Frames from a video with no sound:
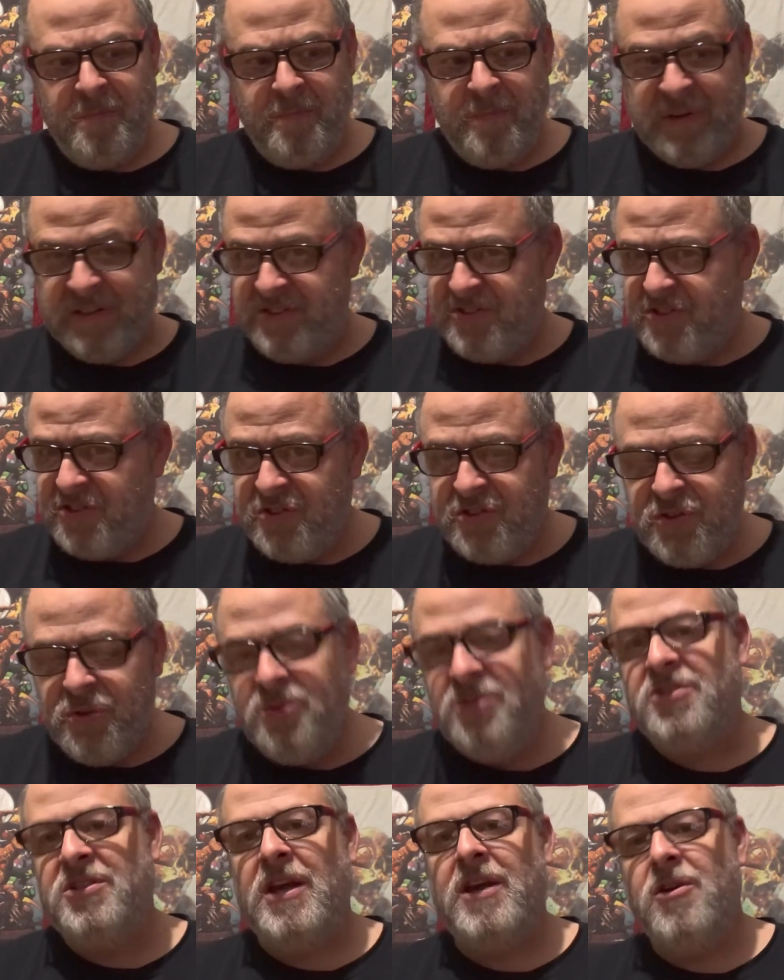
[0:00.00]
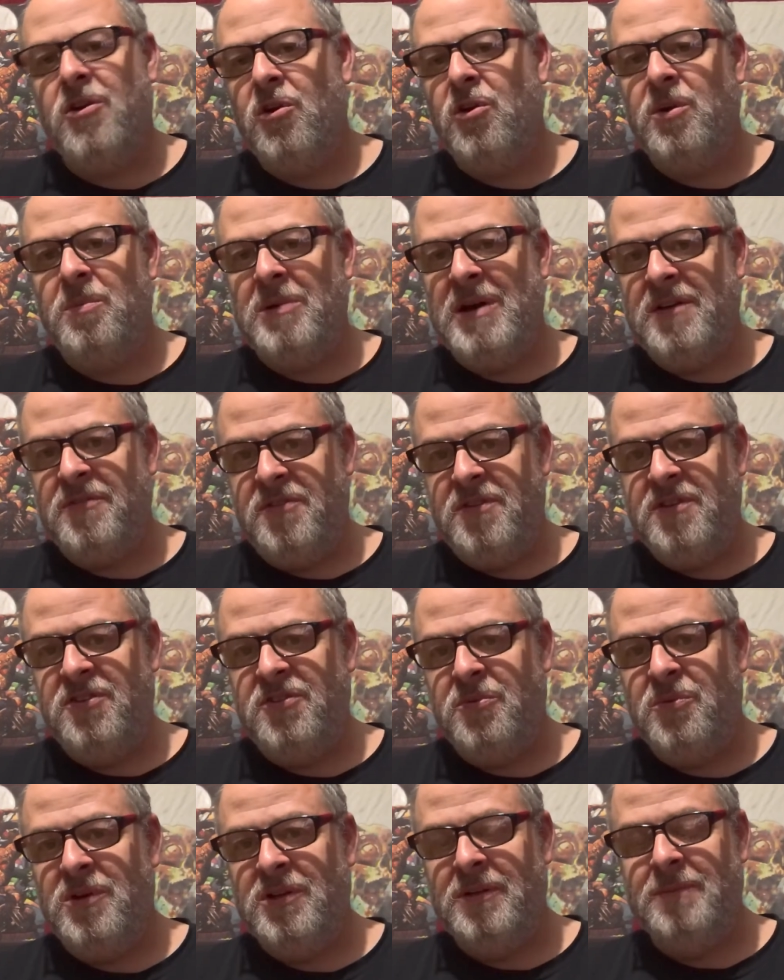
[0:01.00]
But as soon as I heard about
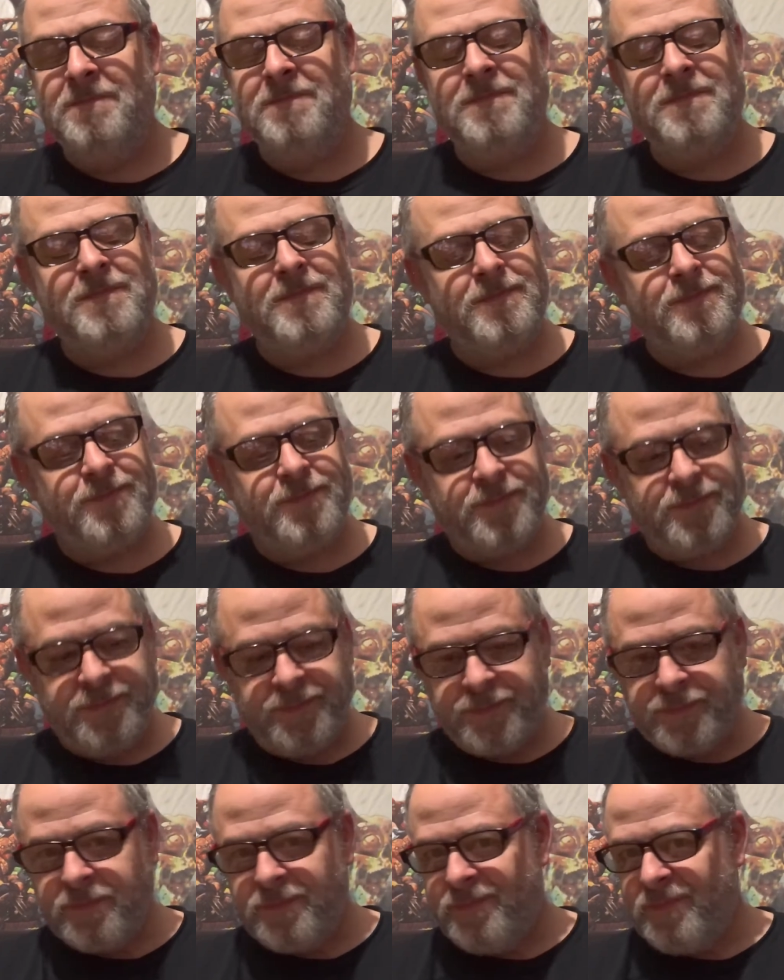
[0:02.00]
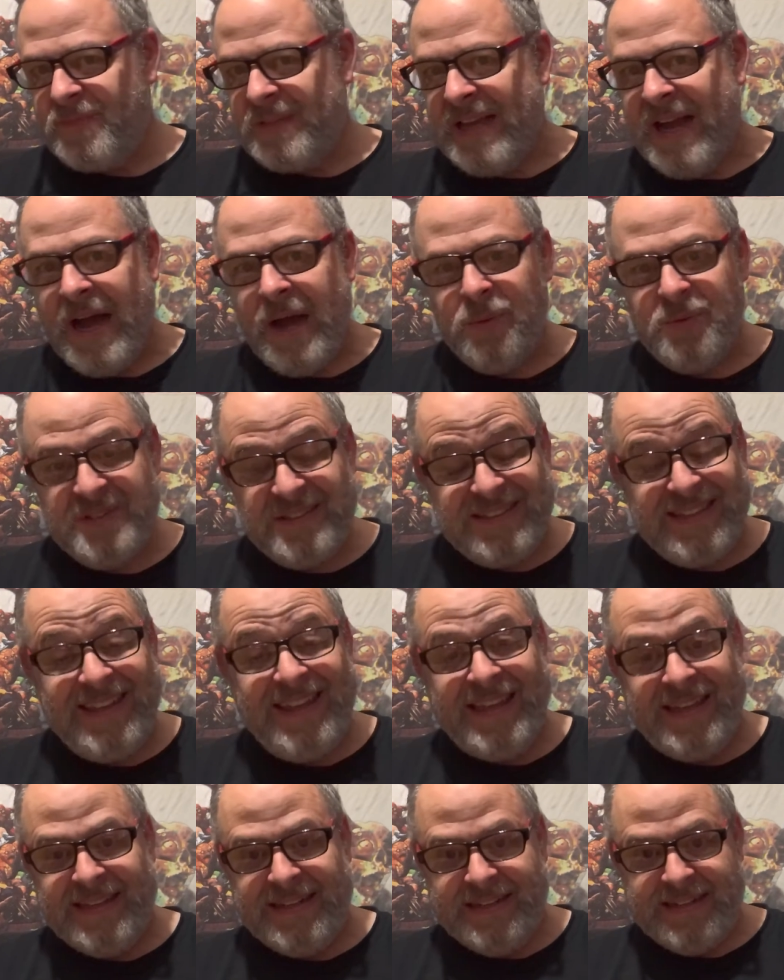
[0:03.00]
this one, I was
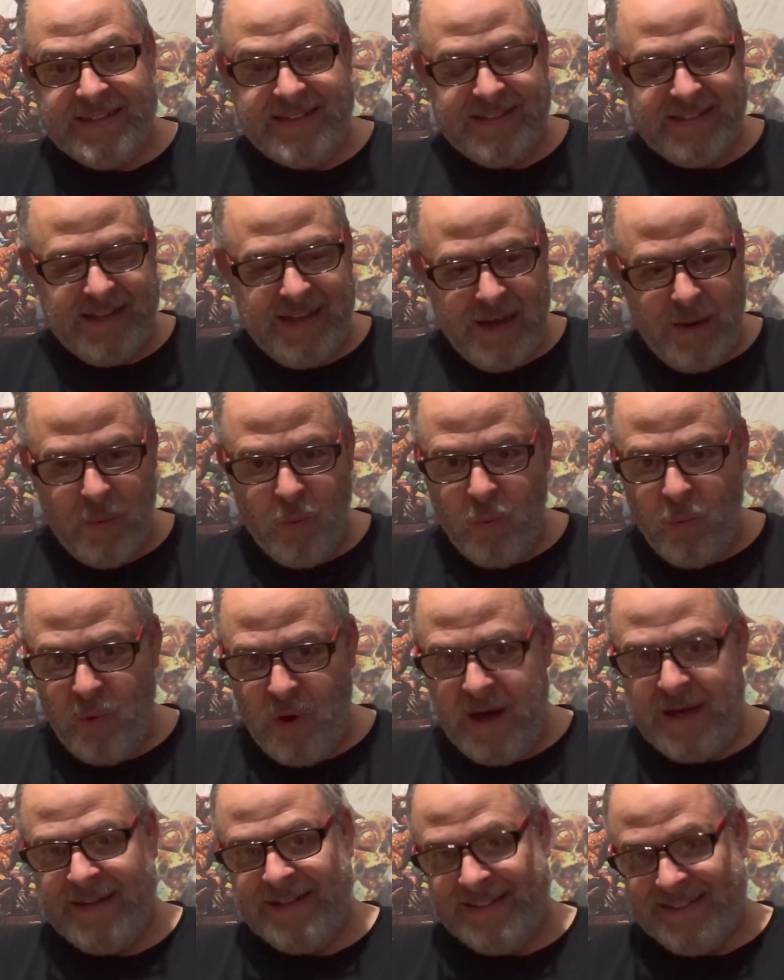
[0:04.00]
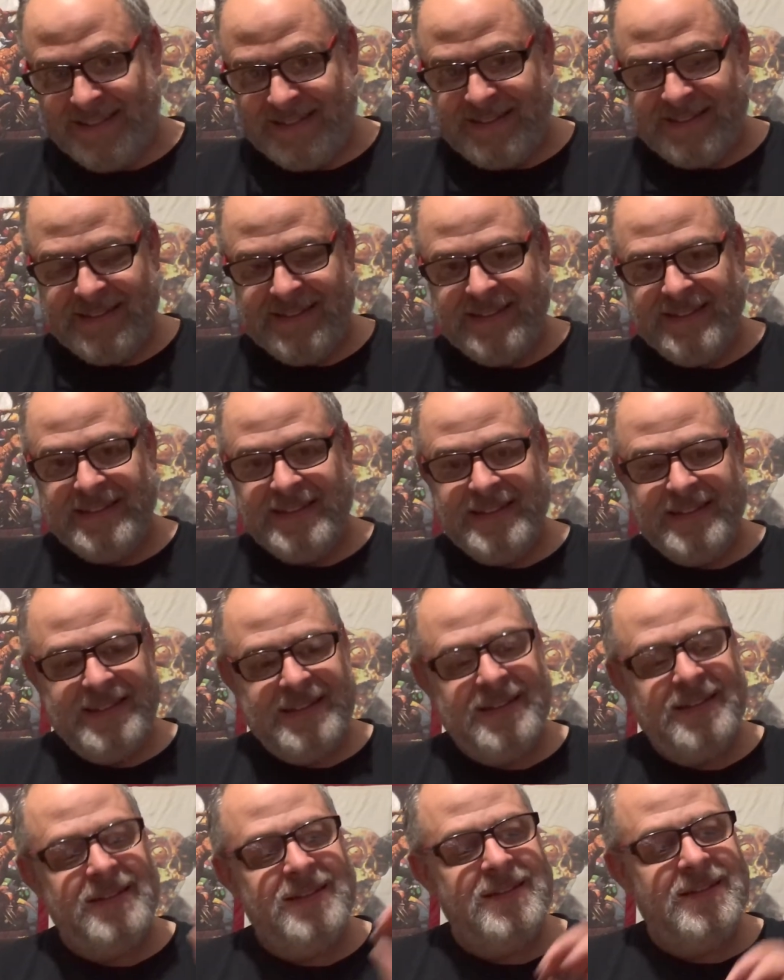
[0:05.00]
in. I wanted it.
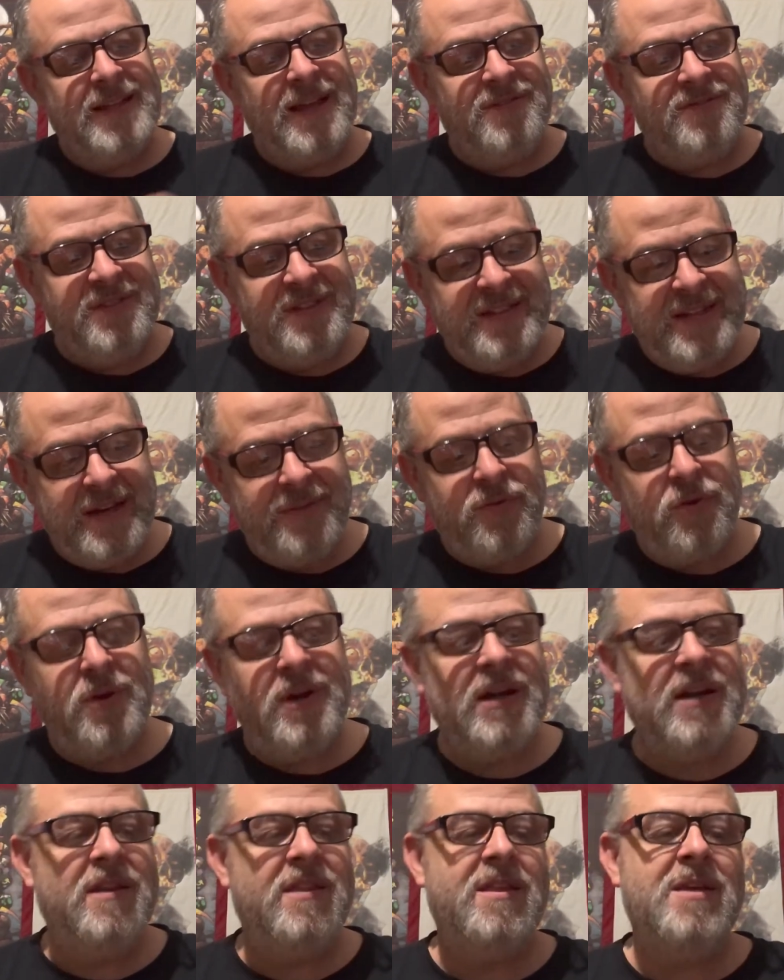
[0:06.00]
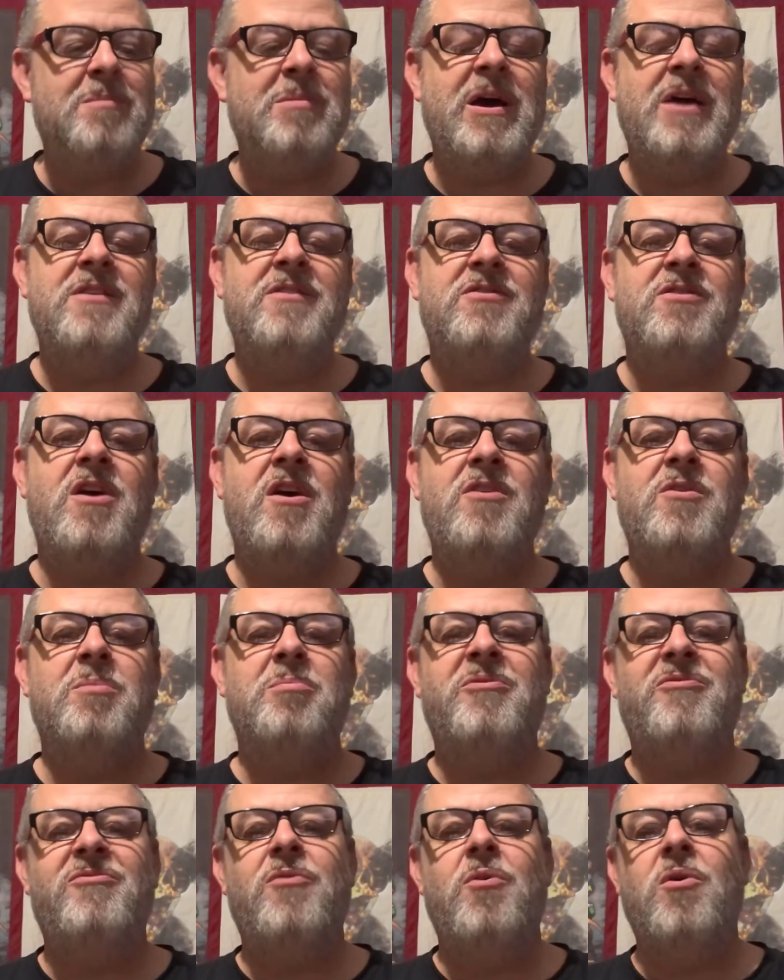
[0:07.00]
I've never read anything by this author
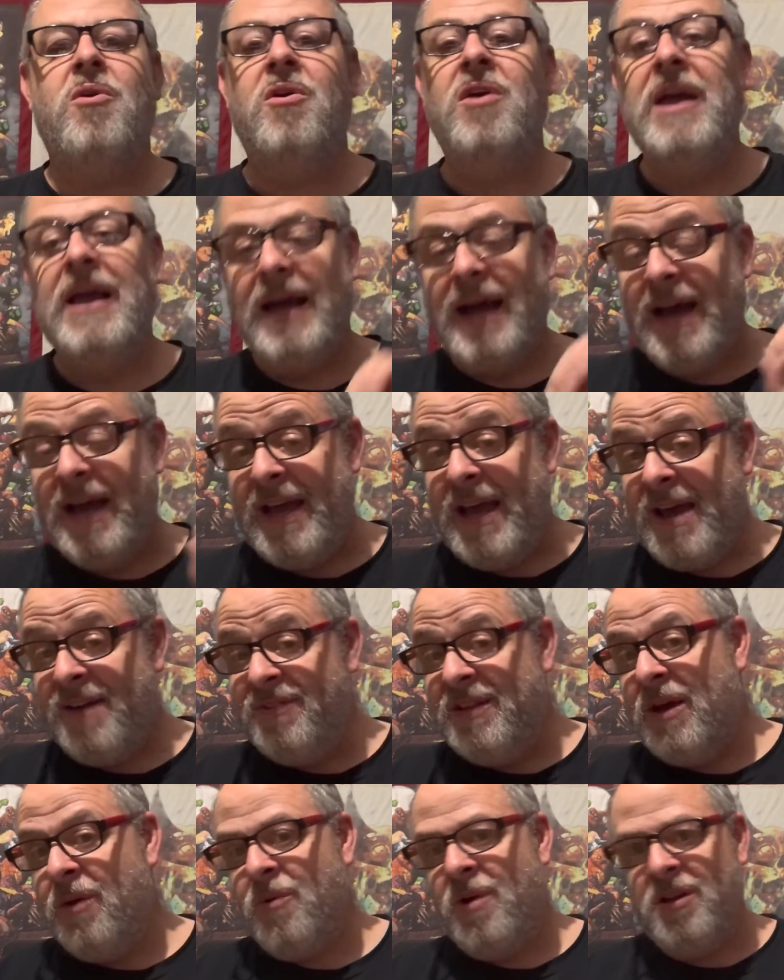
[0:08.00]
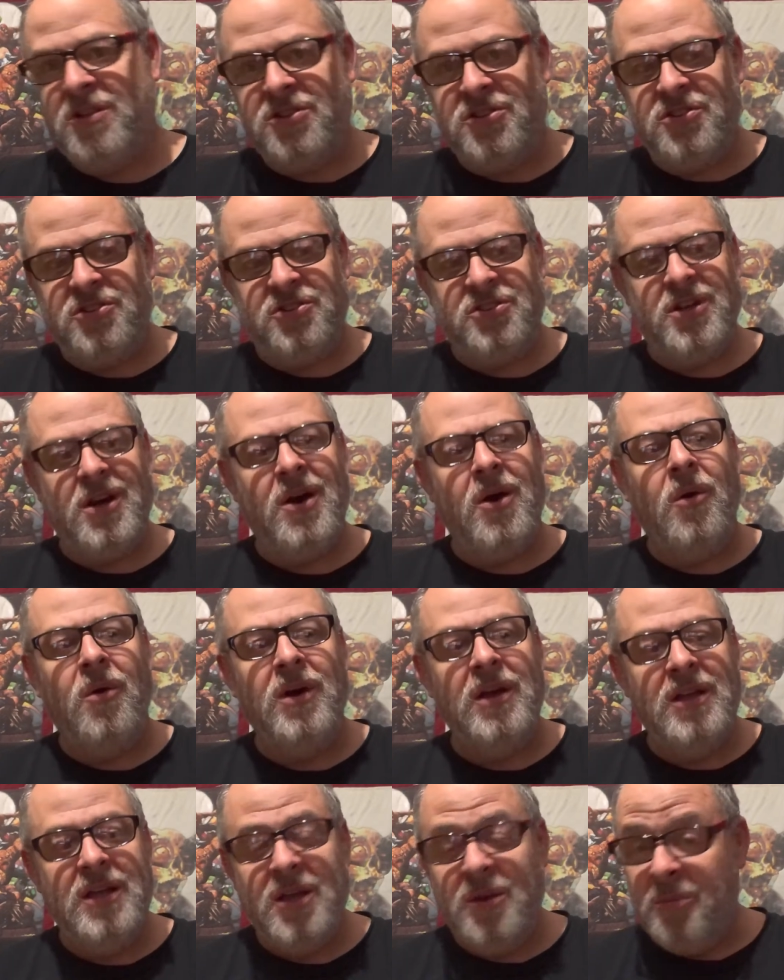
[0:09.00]
before. I have not watched the show,
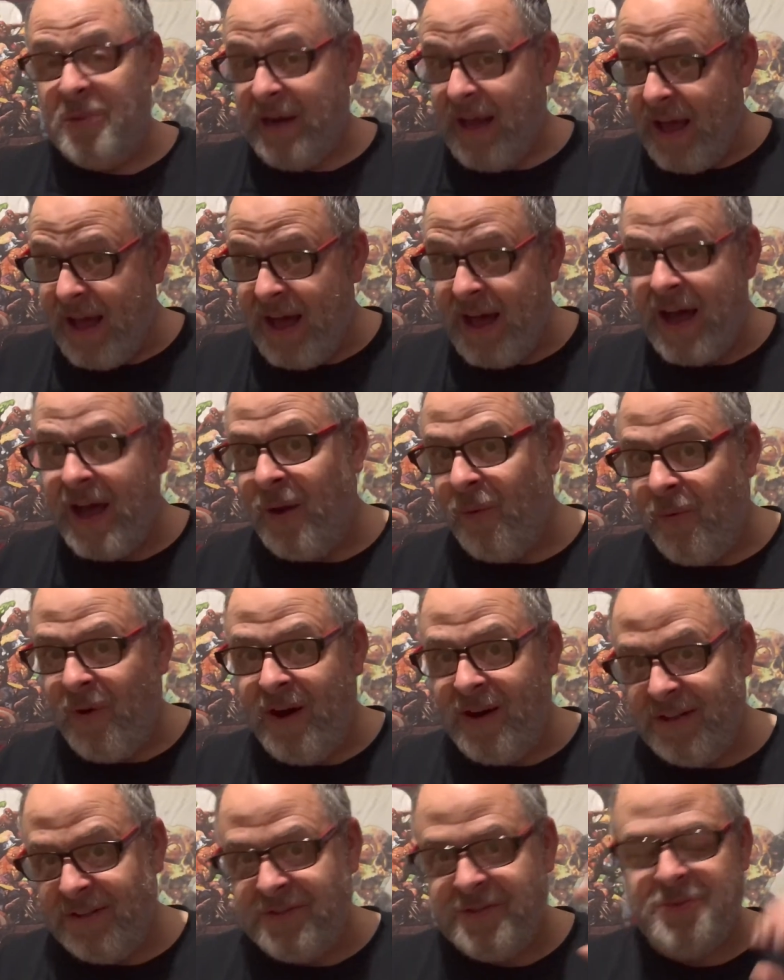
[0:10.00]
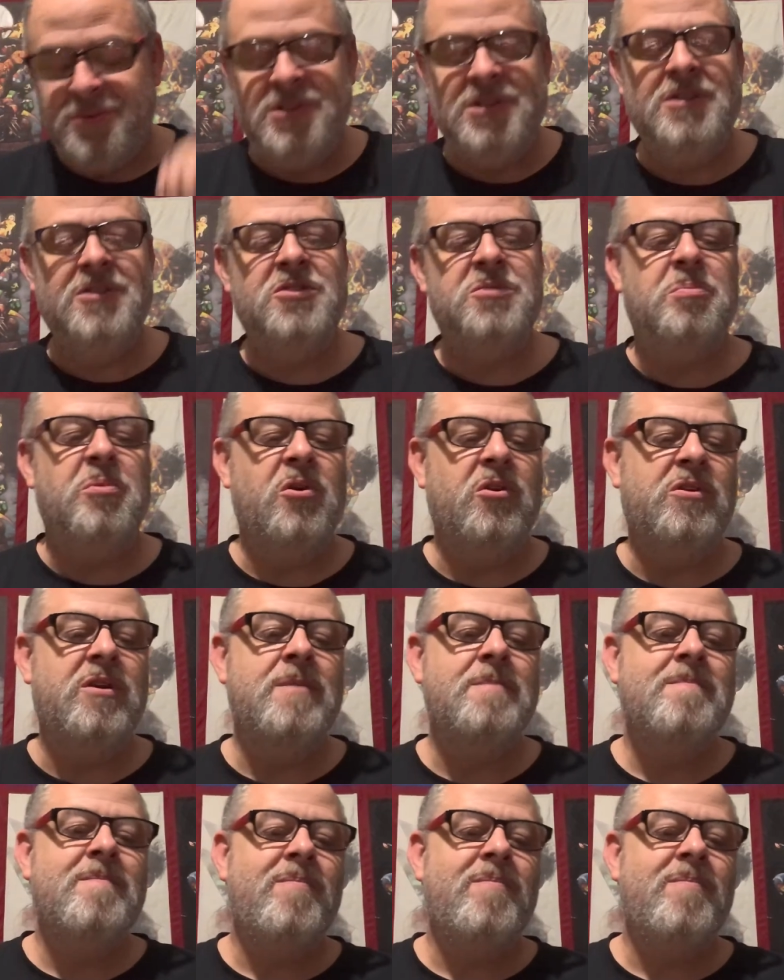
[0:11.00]
but I wanted to read this book,